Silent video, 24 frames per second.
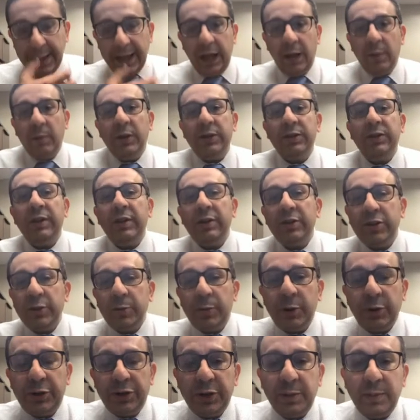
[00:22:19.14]
How about the
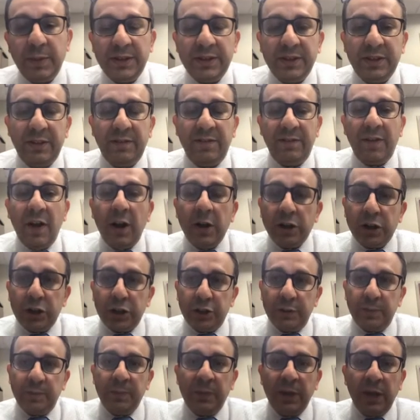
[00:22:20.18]
respiratory muscle
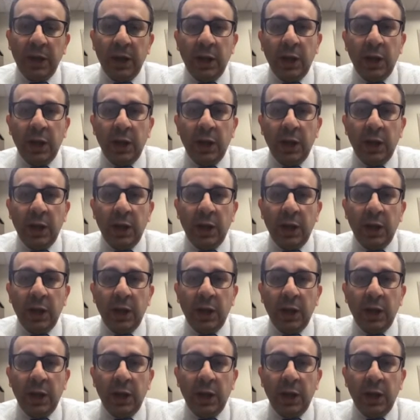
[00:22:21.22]
function?